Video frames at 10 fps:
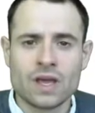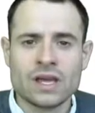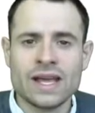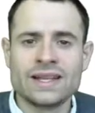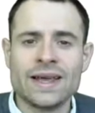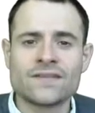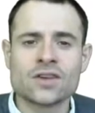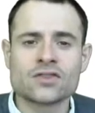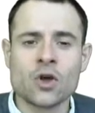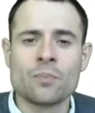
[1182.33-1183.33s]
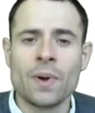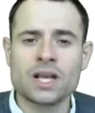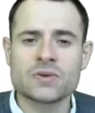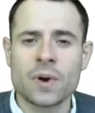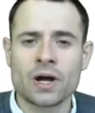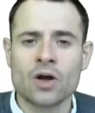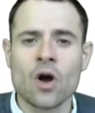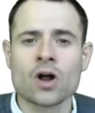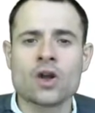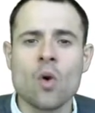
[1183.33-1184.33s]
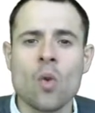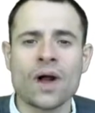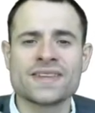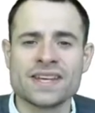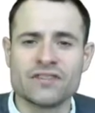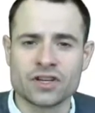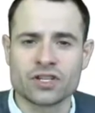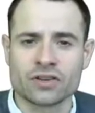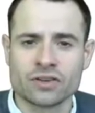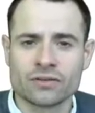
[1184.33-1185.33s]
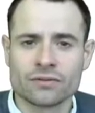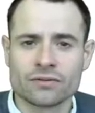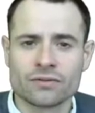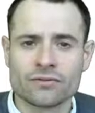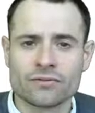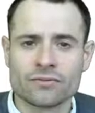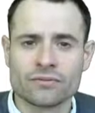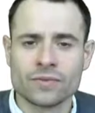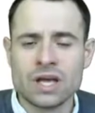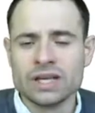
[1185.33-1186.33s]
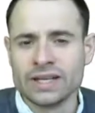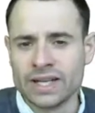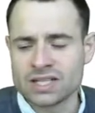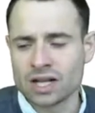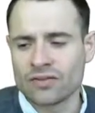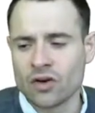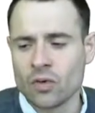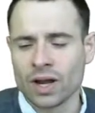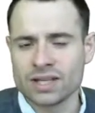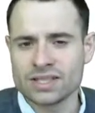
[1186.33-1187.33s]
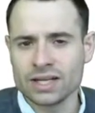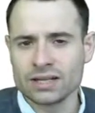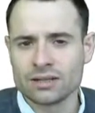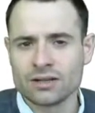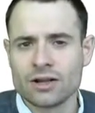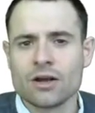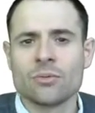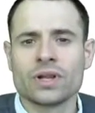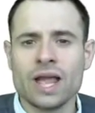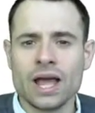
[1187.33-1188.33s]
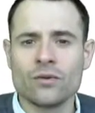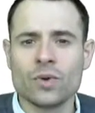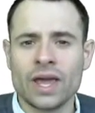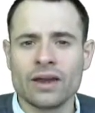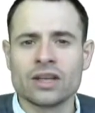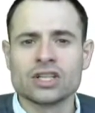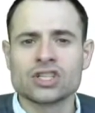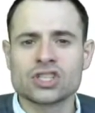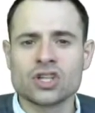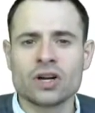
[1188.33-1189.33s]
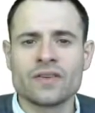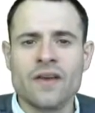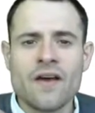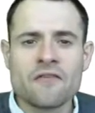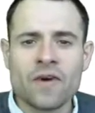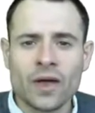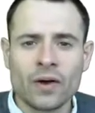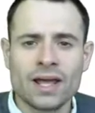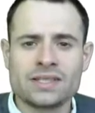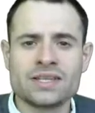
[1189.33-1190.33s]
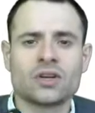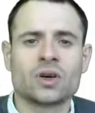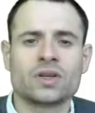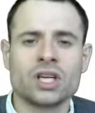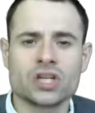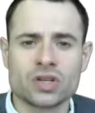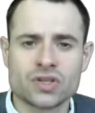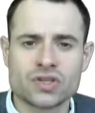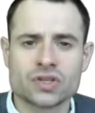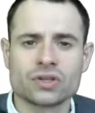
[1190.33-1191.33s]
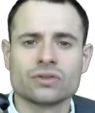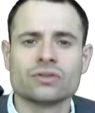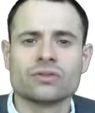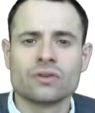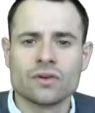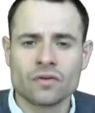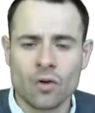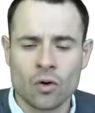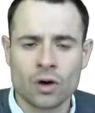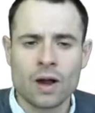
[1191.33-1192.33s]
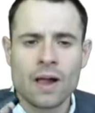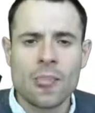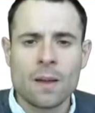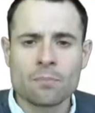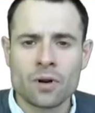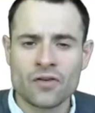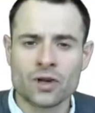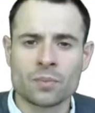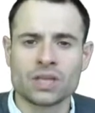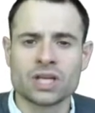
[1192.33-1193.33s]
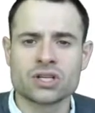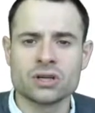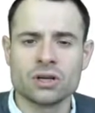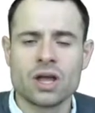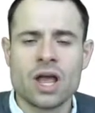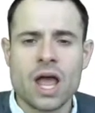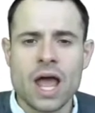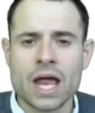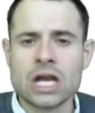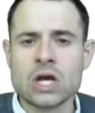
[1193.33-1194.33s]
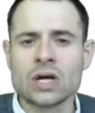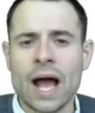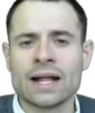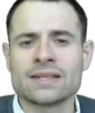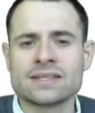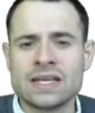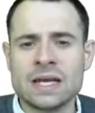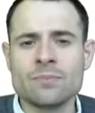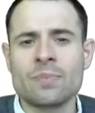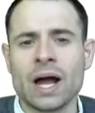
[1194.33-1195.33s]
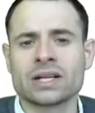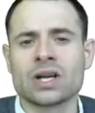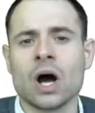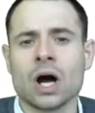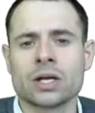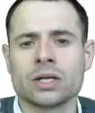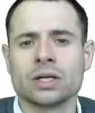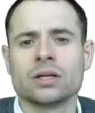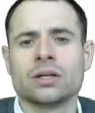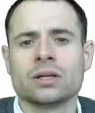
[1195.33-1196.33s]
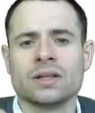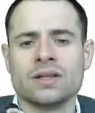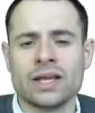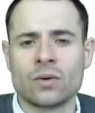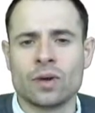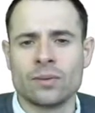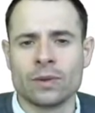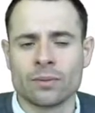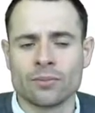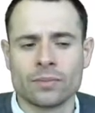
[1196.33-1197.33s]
It gives us a benchmark on what's efficient. It is not very realistic, but then we can start violating the conditions for perfect competition and look at the impact on the equilibrium.